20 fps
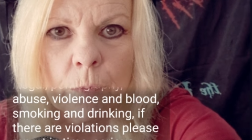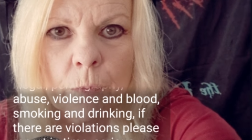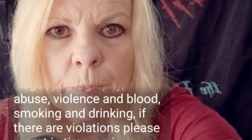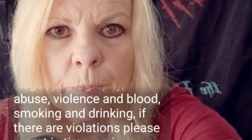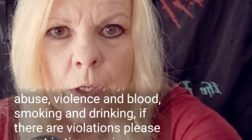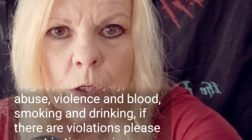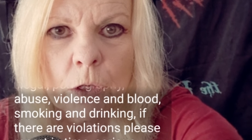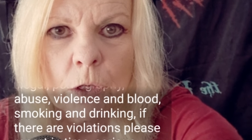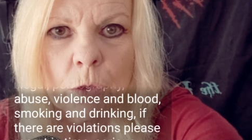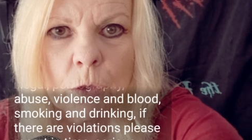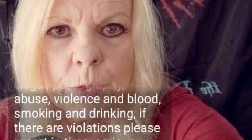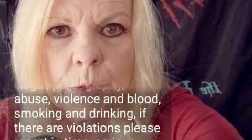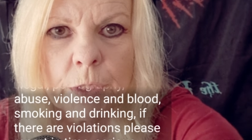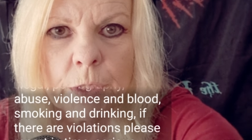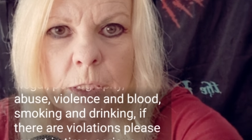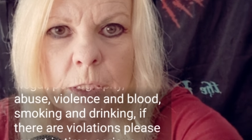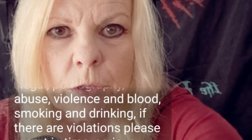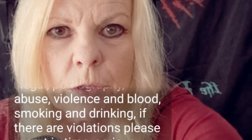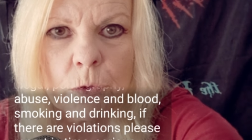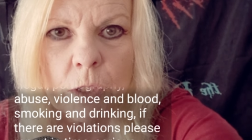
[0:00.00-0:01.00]
you will see
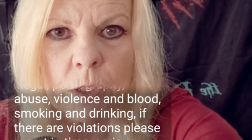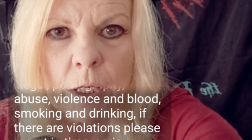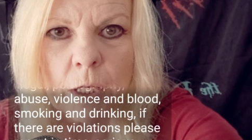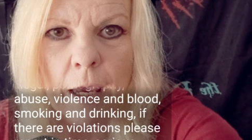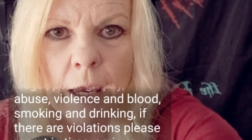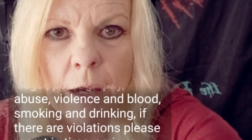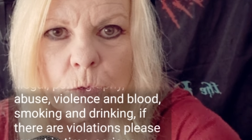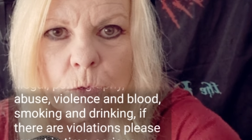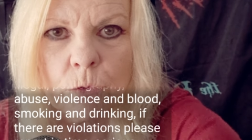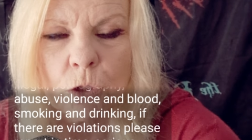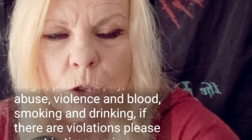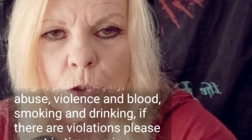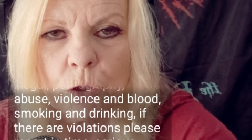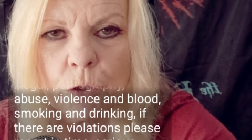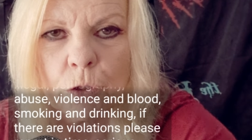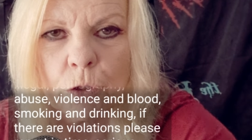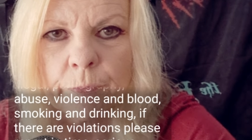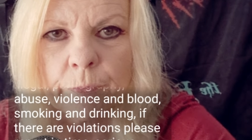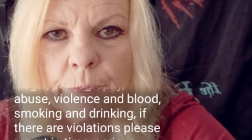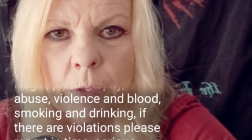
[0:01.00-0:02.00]
there's a counter
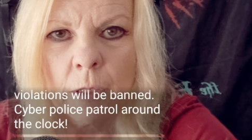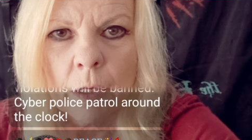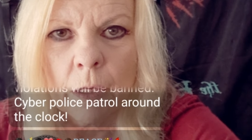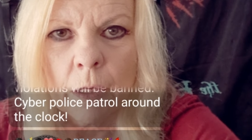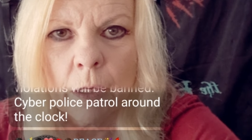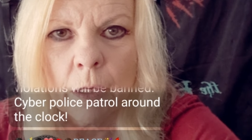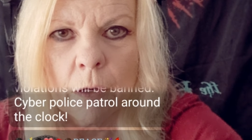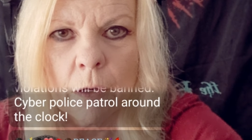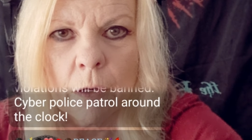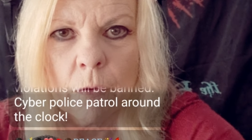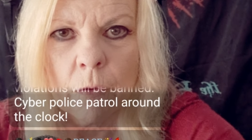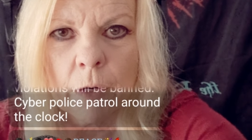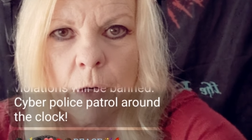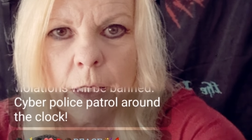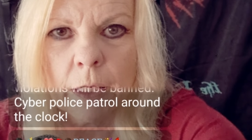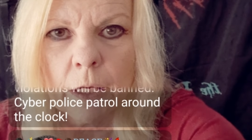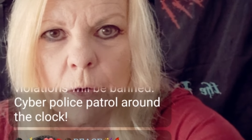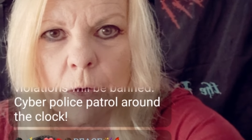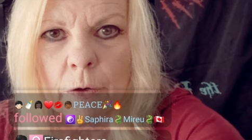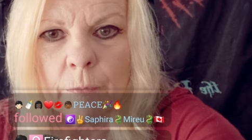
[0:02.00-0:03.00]
right here.
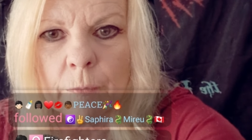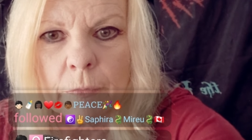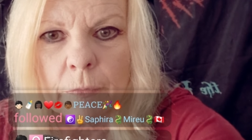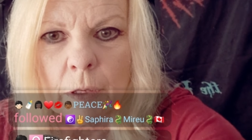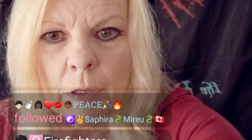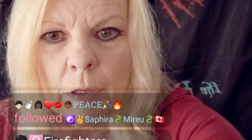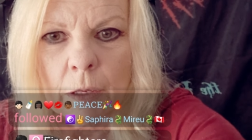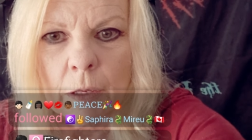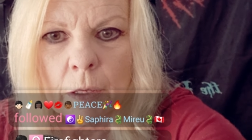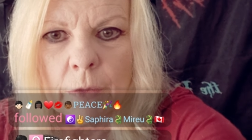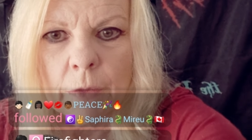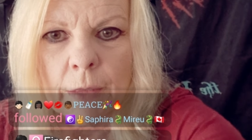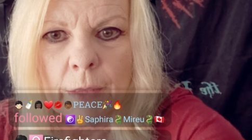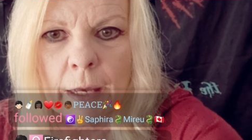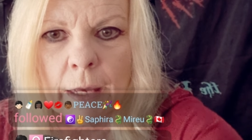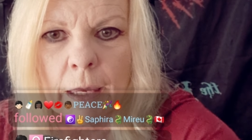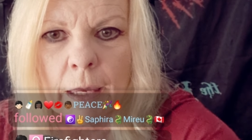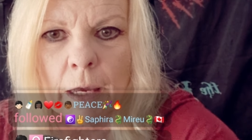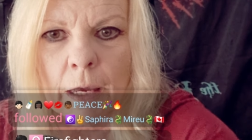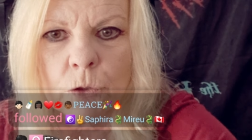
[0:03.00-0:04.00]
That's
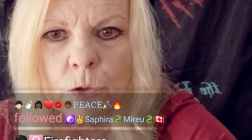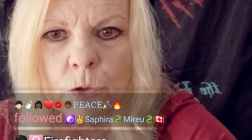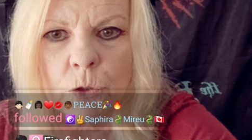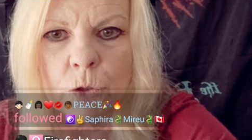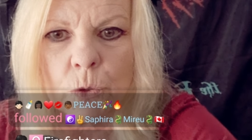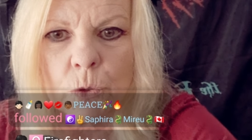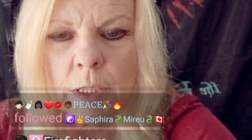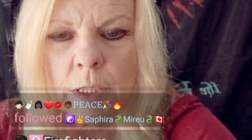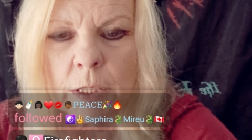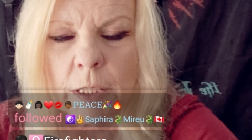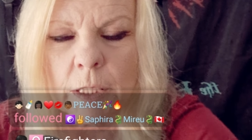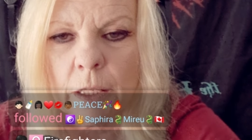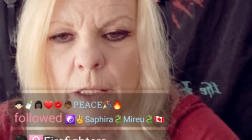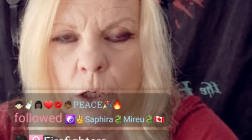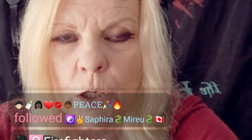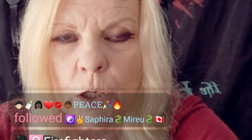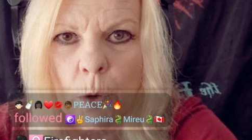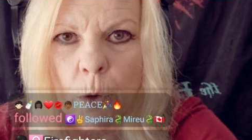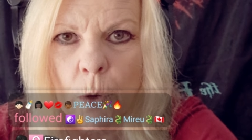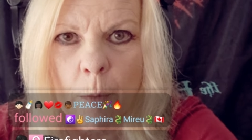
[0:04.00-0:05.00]
telling you how
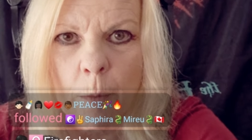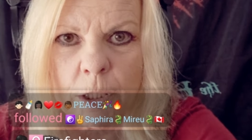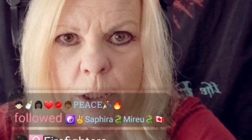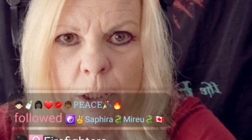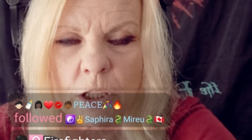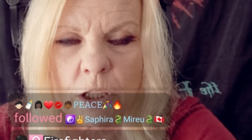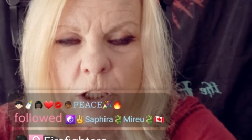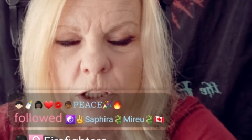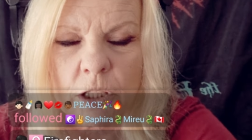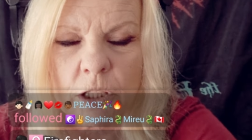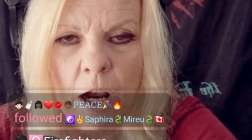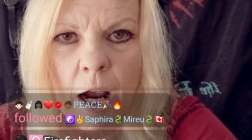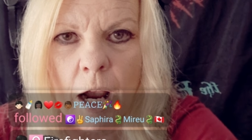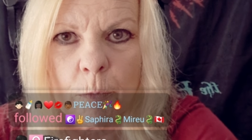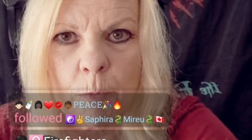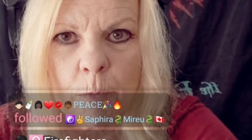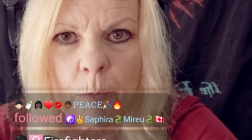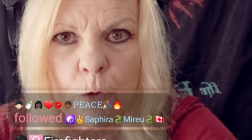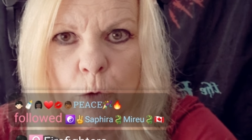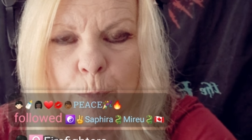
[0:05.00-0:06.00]
much time you've
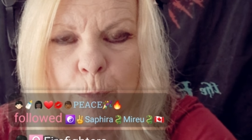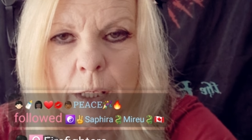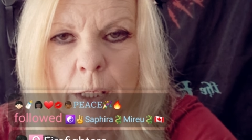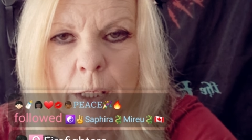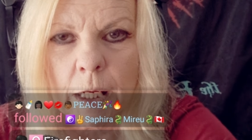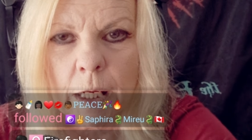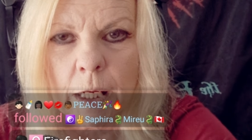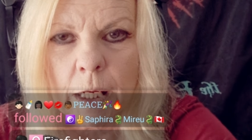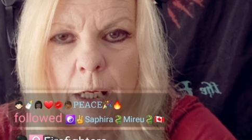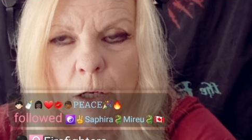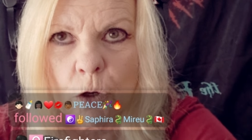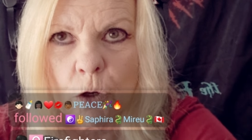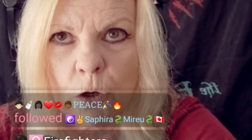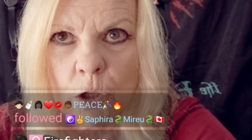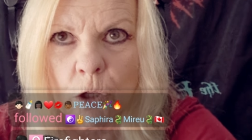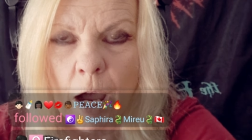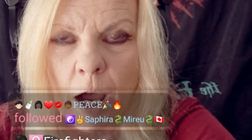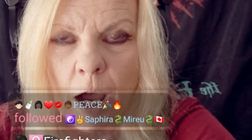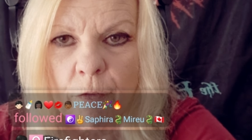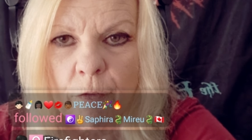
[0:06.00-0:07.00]
been in your live.
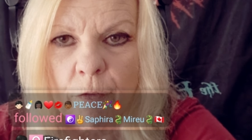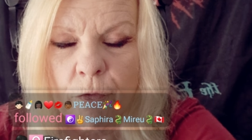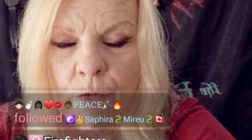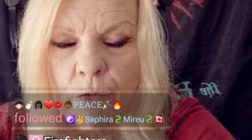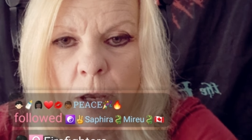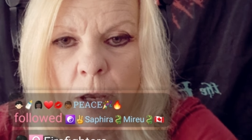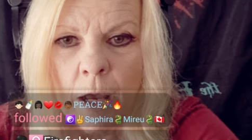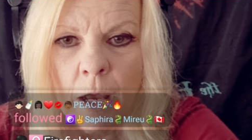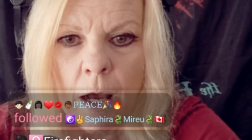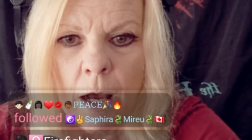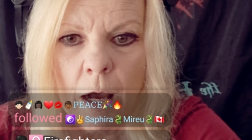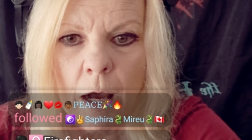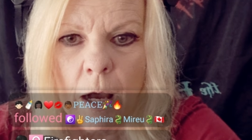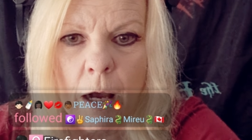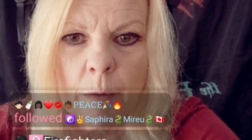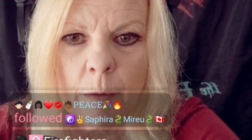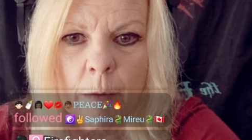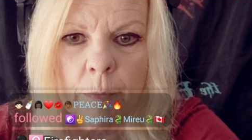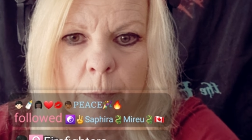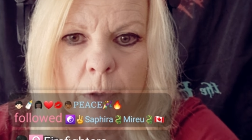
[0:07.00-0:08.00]

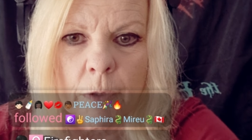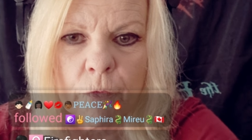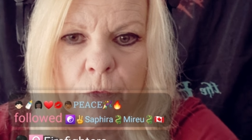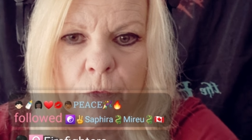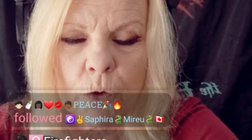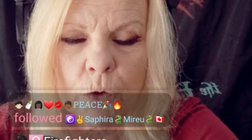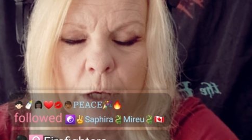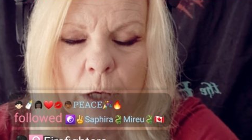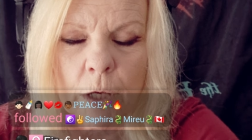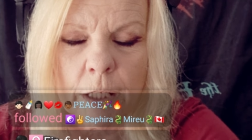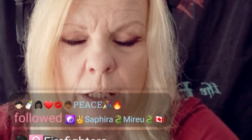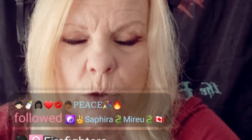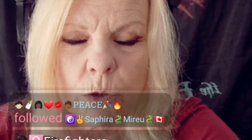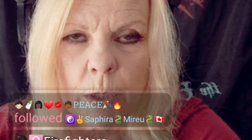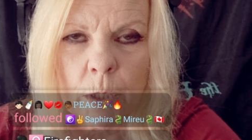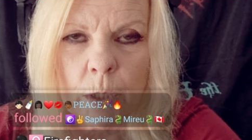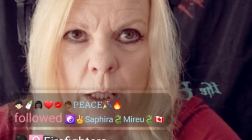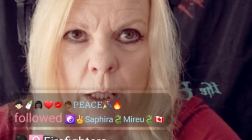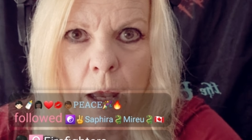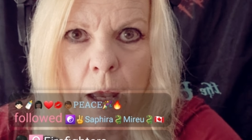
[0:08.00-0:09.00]
If you get doing
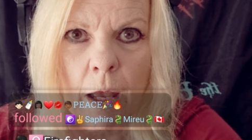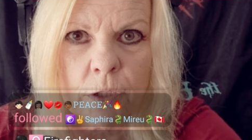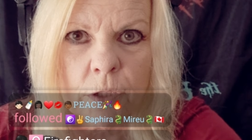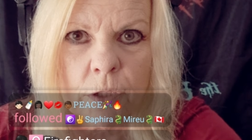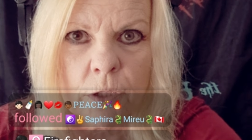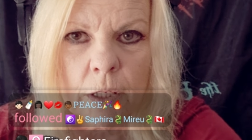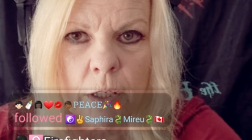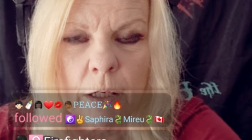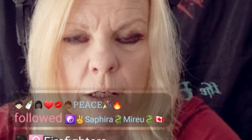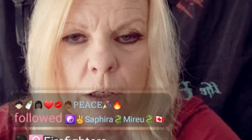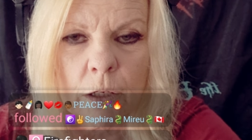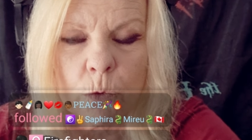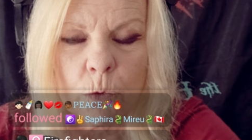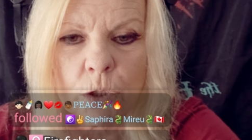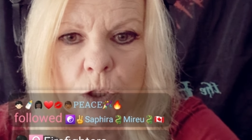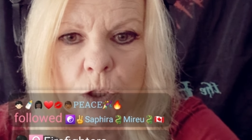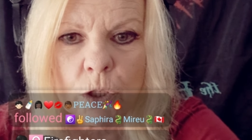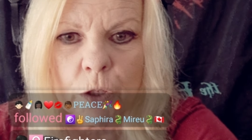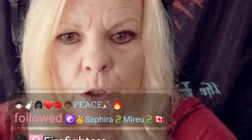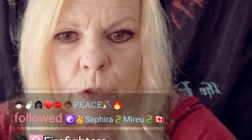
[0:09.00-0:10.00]
lives and you
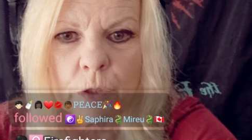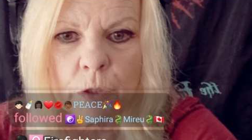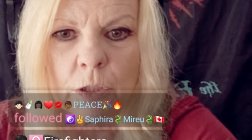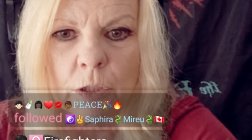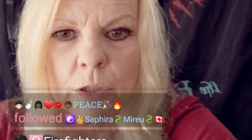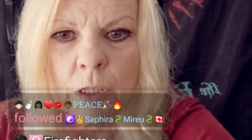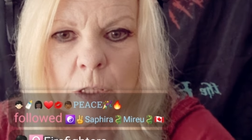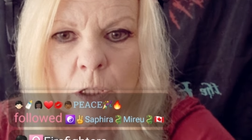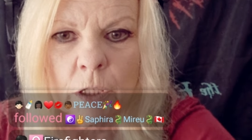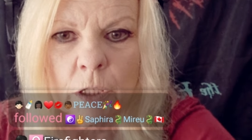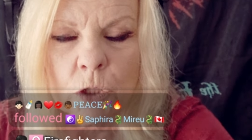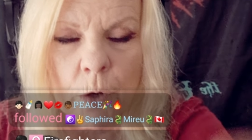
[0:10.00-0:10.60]
start trying to